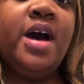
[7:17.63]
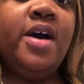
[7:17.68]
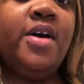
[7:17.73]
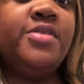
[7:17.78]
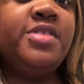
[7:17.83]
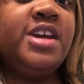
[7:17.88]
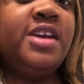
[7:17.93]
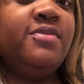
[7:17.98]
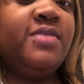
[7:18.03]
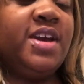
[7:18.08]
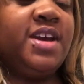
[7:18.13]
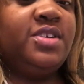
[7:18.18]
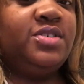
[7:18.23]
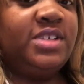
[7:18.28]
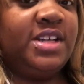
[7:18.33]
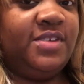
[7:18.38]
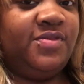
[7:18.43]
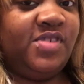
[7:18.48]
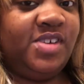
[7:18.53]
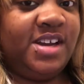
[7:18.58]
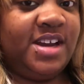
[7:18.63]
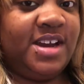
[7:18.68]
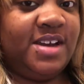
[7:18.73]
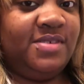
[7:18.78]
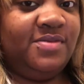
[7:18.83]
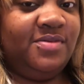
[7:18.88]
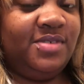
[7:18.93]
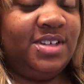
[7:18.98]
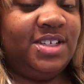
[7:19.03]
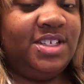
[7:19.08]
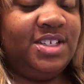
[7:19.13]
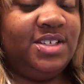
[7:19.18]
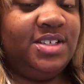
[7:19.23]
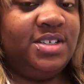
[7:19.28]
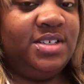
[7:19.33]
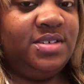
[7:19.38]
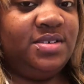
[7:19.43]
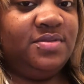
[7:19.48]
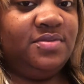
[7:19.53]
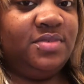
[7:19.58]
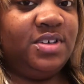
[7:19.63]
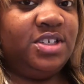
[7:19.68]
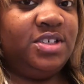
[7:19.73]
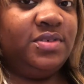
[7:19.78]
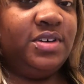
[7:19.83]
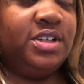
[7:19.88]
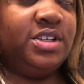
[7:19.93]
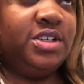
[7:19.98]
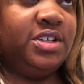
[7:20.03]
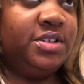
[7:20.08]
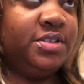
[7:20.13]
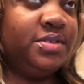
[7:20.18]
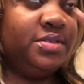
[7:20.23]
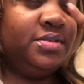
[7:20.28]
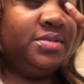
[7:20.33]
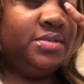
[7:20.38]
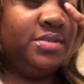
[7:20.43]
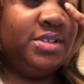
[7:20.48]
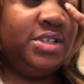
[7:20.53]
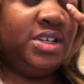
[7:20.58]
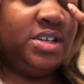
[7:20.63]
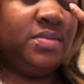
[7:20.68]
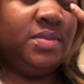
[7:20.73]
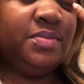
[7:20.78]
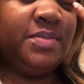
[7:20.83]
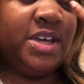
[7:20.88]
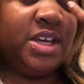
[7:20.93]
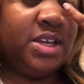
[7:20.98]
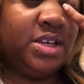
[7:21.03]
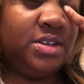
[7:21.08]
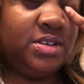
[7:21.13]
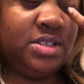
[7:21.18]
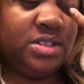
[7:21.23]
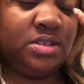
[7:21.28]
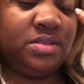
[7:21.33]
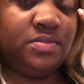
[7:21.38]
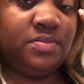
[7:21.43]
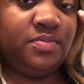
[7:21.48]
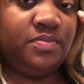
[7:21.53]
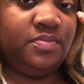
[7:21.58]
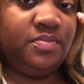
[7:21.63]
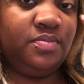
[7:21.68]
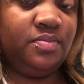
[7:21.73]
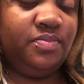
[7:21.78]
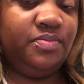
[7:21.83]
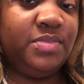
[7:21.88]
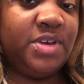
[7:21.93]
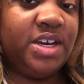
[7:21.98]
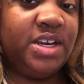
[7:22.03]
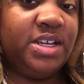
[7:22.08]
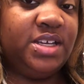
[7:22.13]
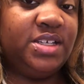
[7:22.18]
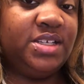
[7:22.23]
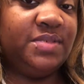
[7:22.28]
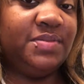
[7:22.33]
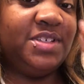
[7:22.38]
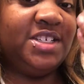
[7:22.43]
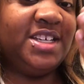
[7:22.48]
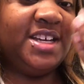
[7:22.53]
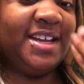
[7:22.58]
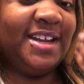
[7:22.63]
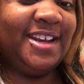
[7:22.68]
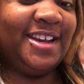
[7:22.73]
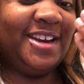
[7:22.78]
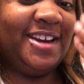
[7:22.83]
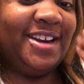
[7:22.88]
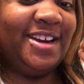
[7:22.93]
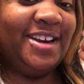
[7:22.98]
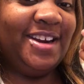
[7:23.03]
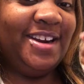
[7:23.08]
On that way of trying to figure out what you want to do, you could be making you some money, some cheddar.